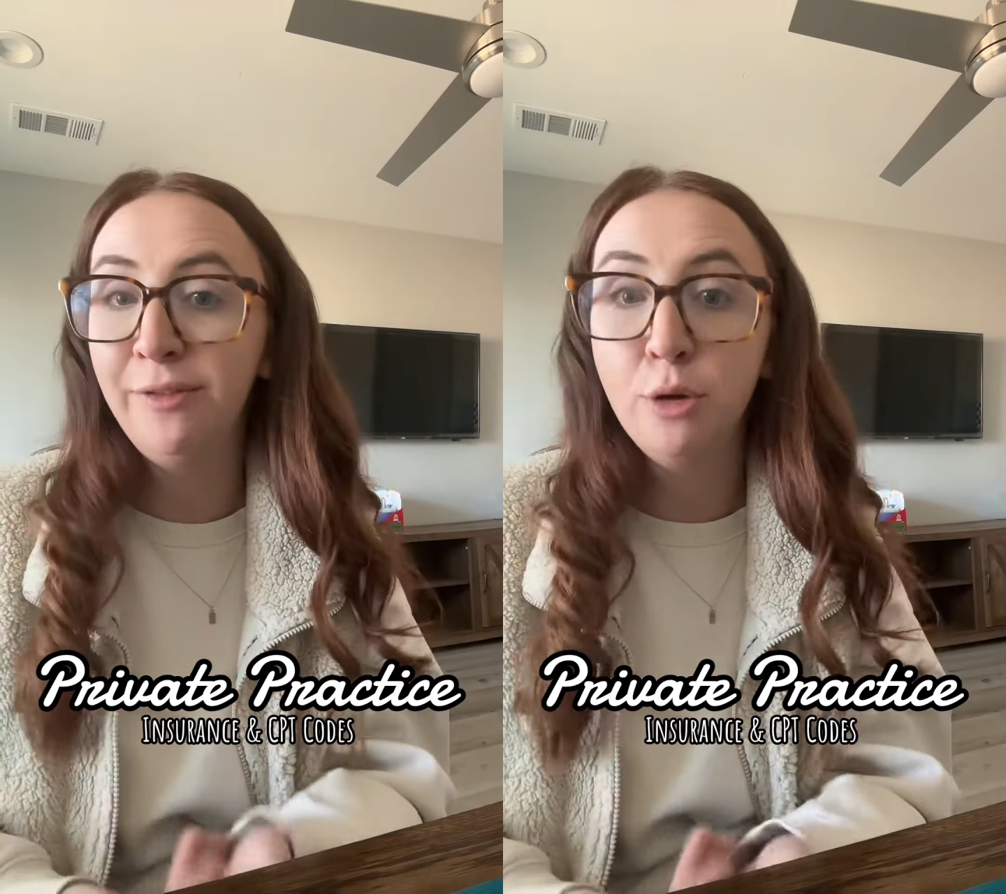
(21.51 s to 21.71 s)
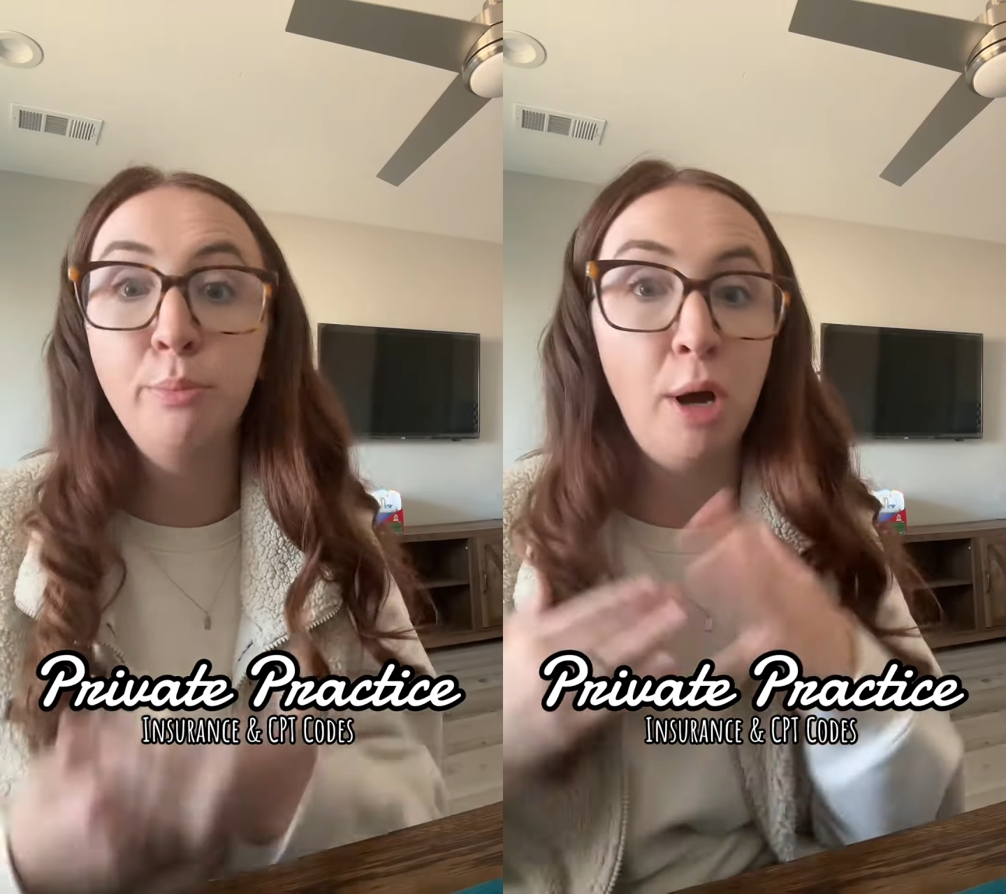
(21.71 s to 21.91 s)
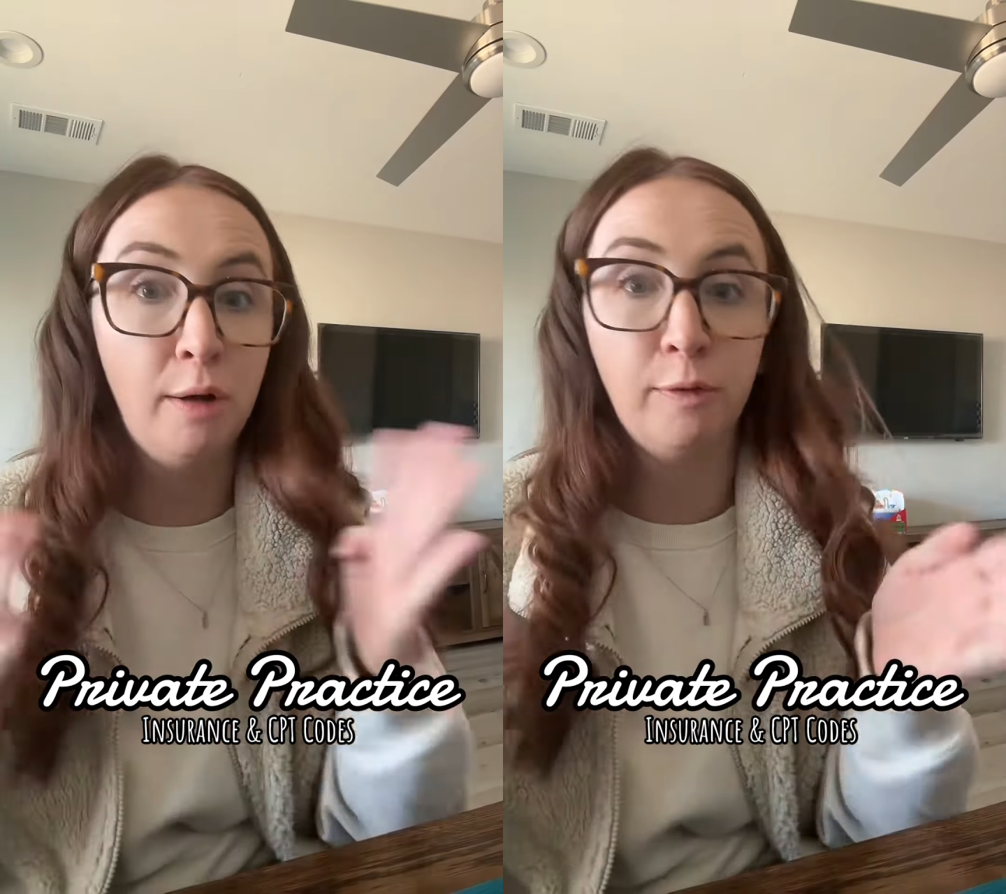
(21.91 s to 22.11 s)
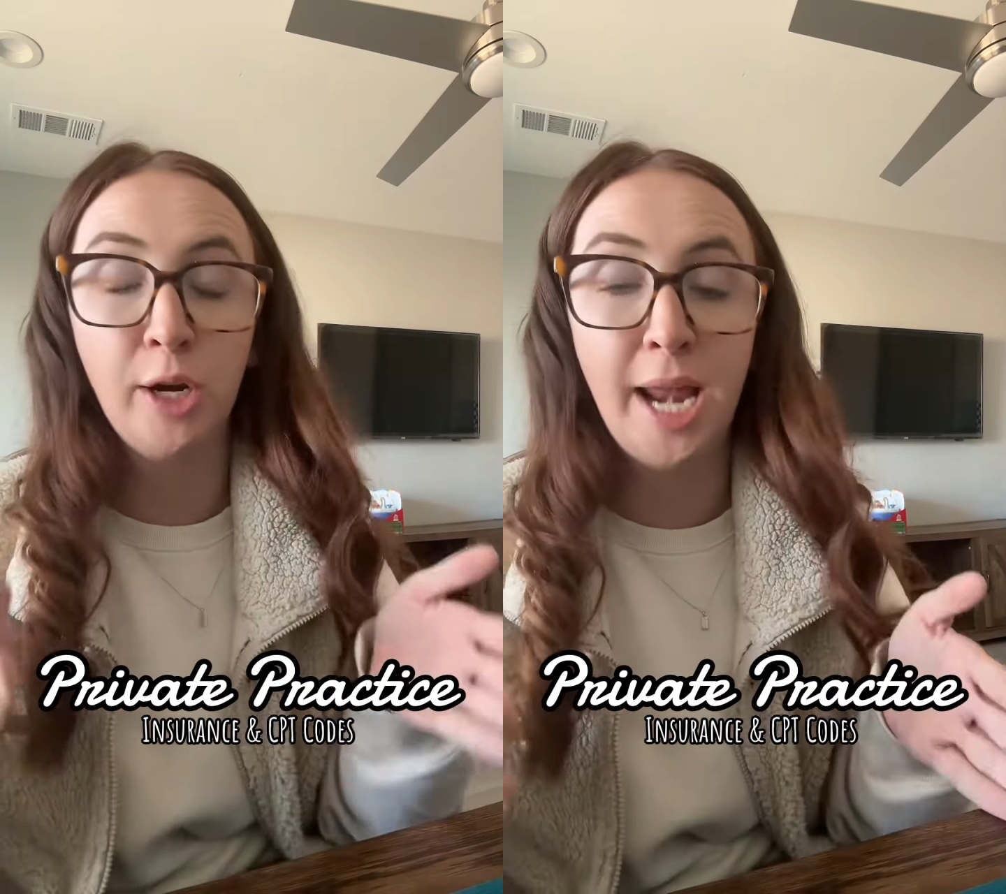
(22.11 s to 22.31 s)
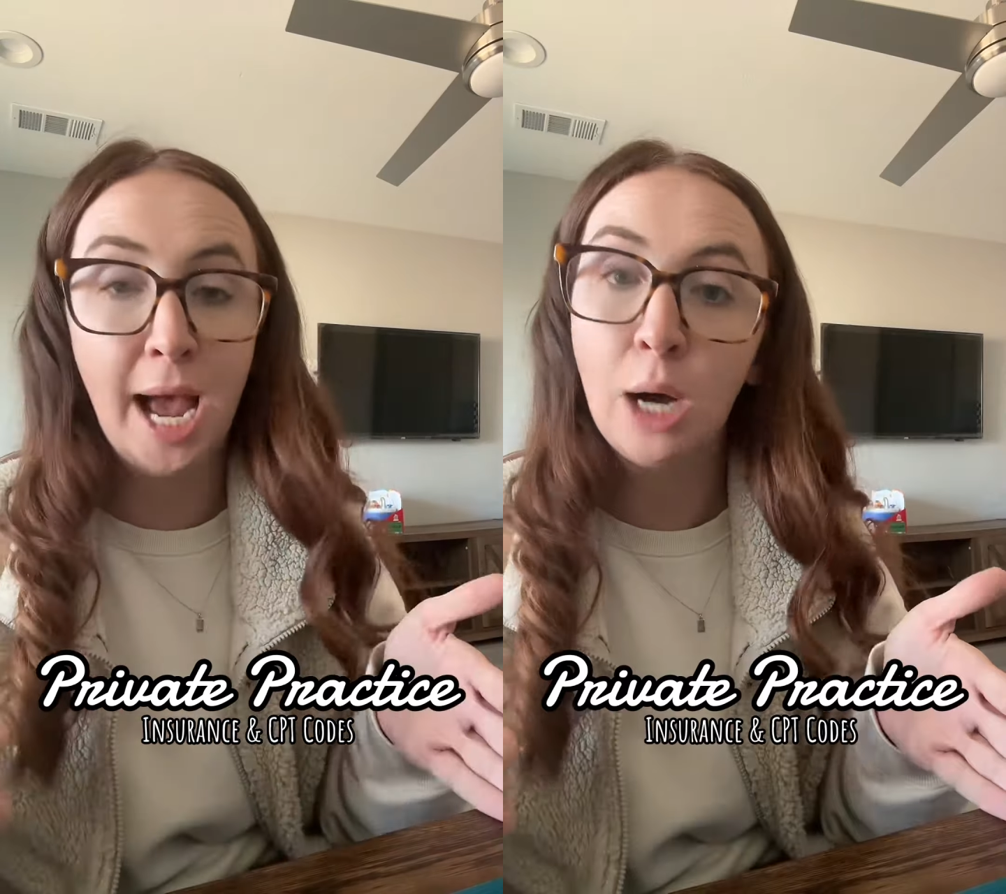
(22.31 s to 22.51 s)
you book for
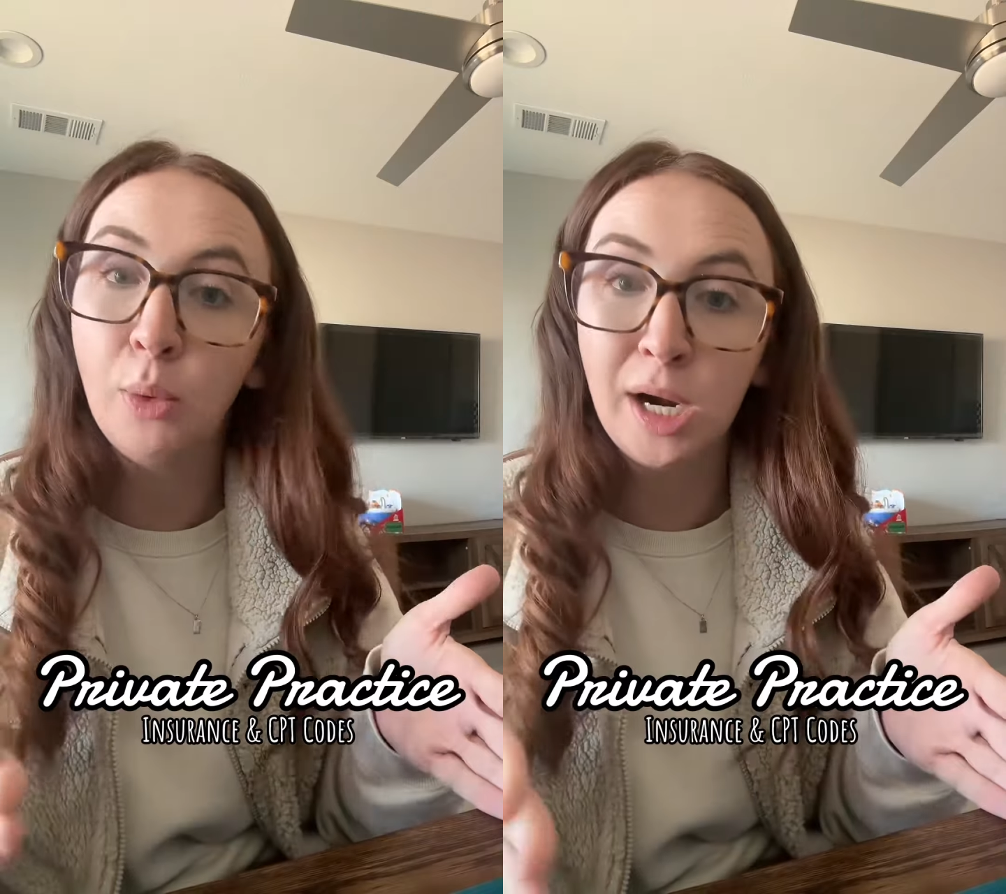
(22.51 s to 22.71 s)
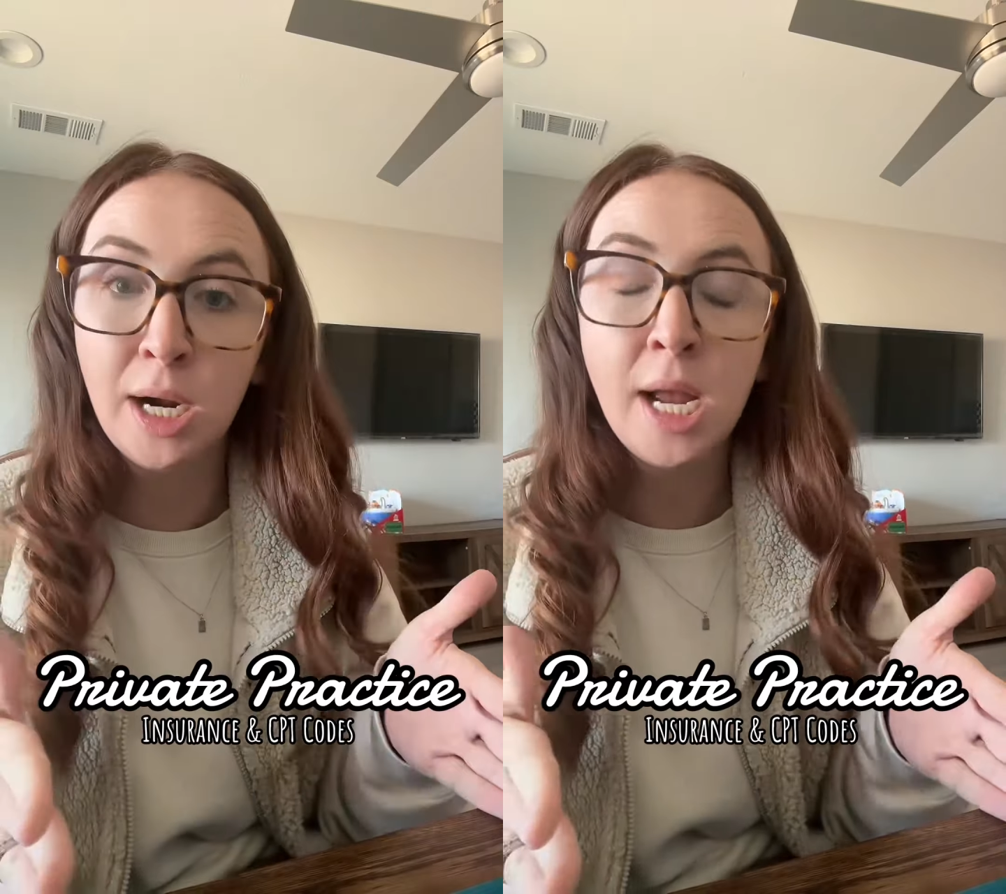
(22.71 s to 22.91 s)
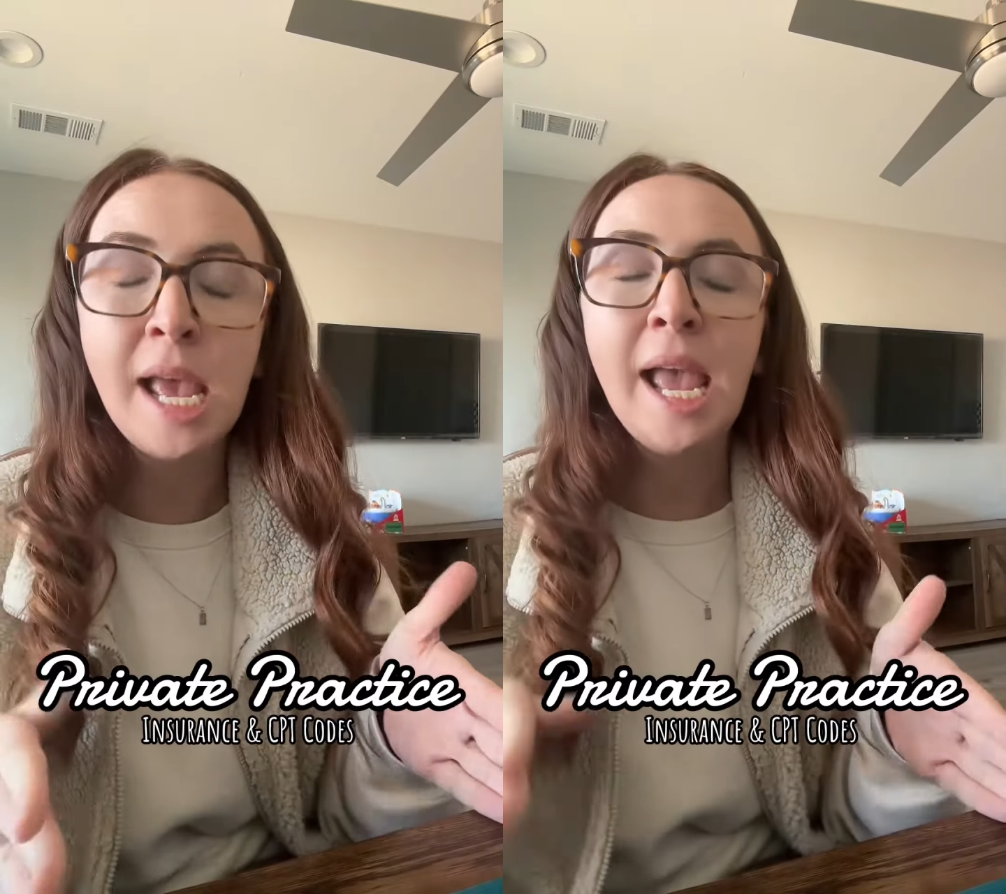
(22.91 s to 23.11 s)
an hour